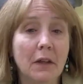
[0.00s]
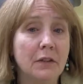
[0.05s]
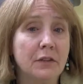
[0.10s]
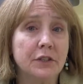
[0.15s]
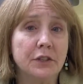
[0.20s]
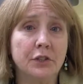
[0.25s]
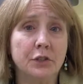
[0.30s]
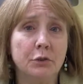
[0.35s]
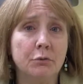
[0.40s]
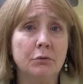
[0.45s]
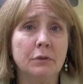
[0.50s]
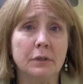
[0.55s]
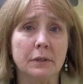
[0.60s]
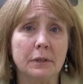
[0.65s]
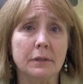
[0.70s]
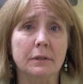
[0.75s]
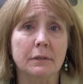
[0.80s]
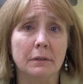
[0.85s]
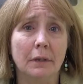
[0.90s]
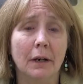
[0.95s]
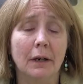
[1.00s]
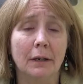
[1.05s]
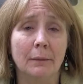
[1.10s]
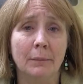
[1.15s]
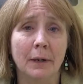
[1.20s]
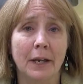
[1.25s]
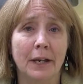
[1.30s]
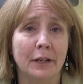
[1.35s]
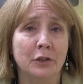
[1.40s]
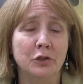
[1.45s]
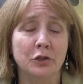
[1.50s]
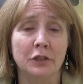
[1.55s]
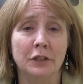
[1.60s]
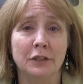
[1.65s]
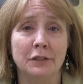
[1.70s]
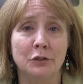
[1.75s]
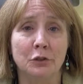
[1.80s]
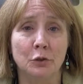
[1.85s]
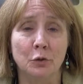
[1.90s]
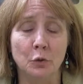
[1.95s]
The students. I
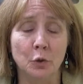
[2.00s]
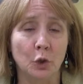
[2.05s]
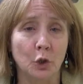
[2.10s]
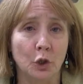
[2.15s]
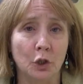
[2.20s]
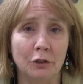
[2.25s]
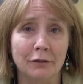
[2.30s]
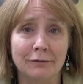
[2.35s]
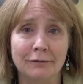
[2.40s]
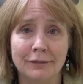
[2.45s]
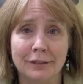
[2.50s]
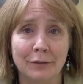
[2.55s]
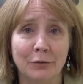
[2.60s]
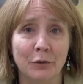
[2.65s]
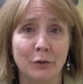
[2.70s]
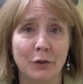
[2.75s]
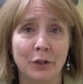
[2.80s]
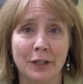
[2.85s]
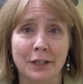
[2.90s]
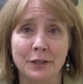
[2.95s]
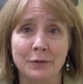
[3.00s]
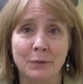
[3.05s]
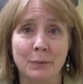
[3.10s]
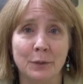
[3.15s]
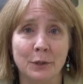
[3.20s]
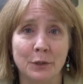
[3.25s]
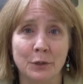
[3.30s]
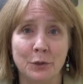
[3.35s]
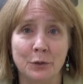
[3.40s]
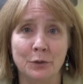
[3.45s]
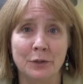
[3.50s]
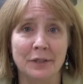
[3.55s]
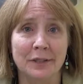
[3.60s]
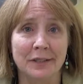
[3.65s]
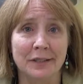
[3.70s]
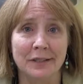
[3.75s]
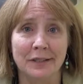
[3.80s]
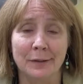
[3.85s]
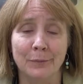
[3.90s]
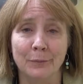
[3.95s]
actually do learn different things from the
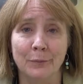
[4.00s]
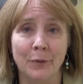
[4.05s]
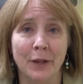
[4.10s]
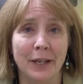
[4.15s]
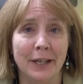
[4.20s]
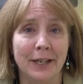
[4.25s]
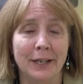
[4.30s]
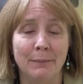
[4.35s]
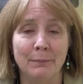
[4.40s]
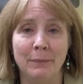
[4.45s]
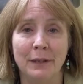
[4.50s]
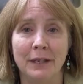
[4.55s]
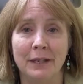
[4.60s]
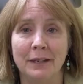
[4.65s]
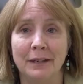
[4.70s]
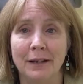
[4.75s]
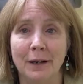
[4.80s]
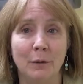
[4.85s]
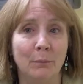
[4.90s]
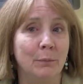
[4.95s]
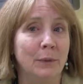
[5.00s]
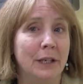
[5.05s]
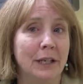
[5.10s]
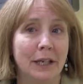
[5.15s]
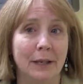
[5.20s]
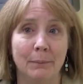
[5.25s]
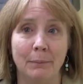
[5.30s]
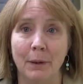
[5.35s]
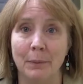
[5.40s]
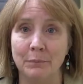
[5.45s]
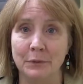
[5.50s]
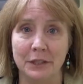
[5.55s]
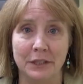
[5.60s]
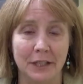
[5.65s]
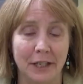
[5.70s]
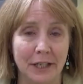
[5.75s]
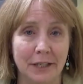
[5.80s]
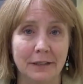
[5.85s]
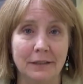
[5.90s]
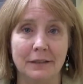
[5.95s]
students. They help me keep up to
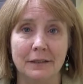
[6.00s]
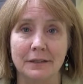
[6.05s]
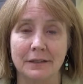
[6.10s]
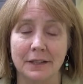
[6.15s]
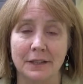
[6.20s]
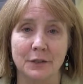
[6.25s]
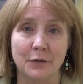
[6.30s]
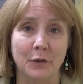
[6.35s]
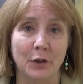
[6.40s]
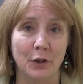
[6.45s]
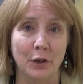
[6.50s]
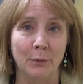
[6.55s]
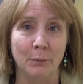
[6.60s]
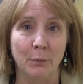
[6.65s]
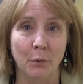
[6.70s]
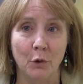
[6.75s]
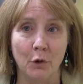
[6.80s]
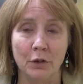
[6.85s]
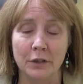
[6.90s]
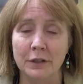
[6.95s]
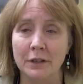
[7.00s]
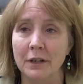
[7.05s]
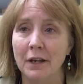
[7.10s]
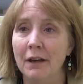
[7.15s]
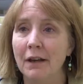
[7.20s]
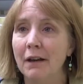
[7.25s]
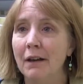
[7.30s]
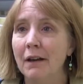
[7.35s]
date, because that's very important.